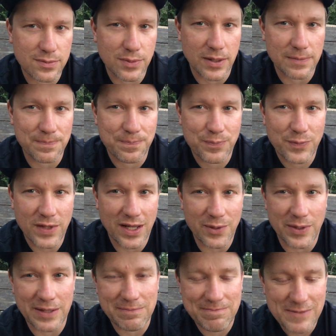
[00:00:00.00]
But
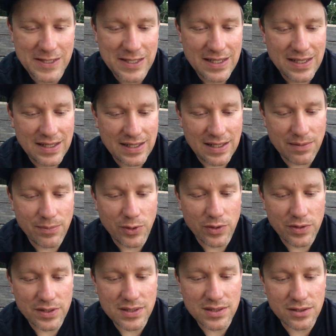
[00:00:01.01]
anyway, get aboard
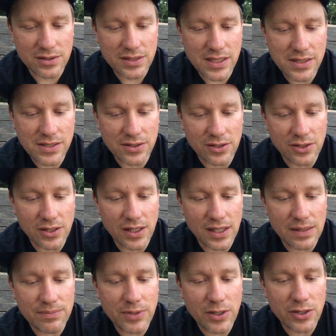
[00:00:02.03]
this little
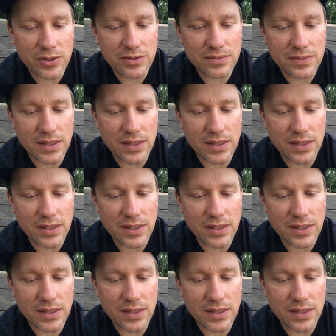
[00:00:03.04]
diesel boat.